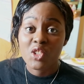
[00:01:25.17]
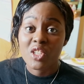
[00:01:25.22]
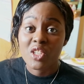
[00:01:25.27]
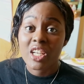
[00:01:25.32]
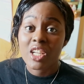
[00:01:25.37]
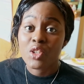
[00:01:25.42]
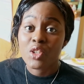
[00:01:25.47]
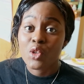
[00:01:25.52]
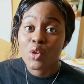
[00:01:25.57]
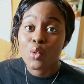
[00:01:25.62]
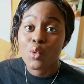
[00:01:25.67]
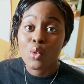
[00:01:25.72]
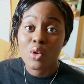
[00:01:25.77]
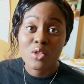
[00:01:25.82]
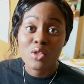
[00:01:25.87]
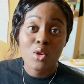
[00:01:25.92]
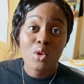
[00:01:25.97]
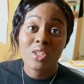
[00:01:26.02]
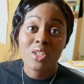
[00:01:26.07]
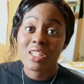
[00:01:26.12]
you can know
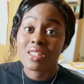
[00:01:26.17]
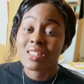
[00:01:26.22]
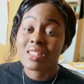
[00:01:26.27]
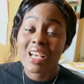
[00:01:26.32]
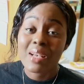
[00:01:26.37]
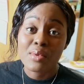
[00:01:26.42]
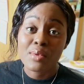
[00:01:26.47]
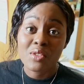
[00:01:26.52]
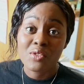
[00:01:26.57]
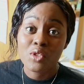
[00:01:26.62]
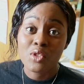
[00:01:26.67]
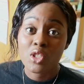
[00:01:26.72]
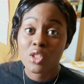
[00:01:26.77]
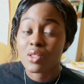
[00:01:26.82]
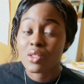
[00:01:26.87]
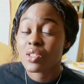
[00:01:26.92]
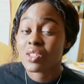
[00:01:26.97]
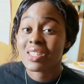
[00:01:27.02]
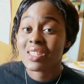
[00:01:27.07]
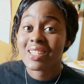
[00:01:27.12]
what other types of
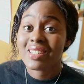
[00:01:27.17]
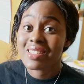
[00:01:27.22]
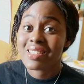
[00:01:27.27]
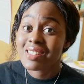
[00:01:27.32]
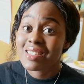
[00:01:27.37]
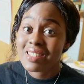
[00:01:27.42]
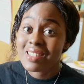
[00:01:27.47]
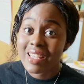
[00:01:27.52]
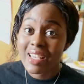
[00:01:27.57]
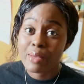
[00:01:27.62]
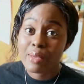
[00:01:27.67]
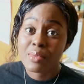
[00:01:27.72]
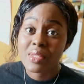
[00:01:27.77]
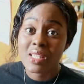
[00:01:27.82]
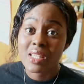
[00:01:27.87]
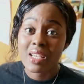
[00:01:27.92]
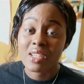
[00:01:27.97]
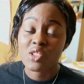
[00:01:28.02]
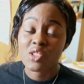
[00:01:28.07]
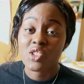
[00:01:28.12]
drugs under the same
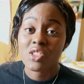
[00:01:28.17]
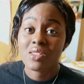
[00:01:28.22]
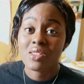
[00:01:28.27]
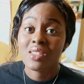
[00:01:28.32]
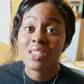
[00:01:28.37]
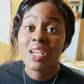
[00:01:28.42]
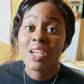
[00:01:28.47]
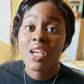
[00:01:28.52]
section,